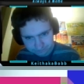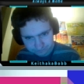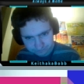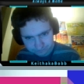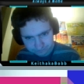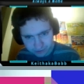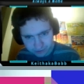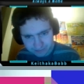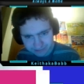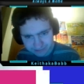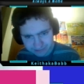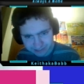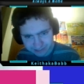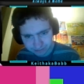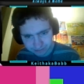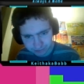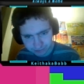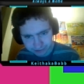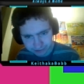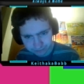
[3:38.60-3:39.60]
Oh, you mean this
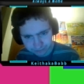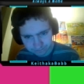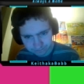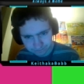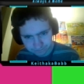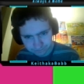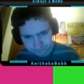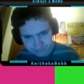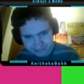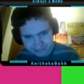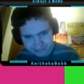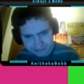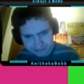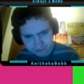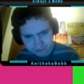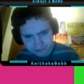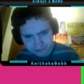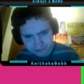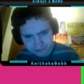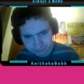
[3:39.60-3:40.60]
Blue. I
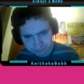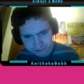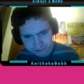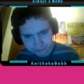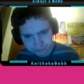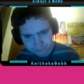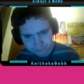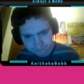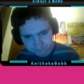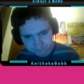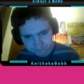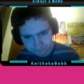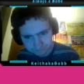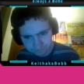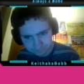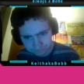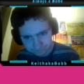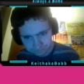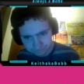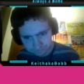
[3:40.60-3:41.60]
killed Light Blue.
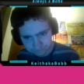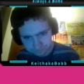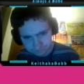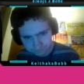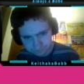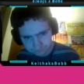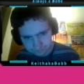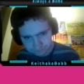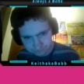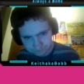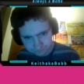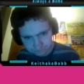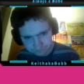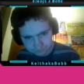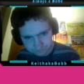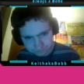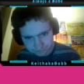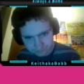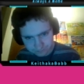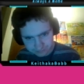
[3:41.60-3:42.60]
Kill him!
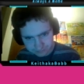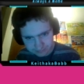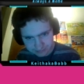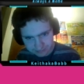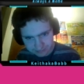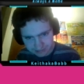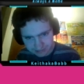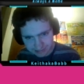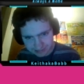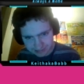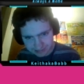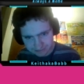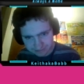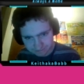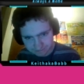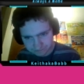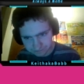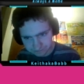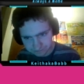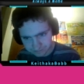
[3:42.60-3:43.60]
Go kill
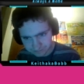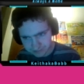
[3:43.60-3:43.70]
him.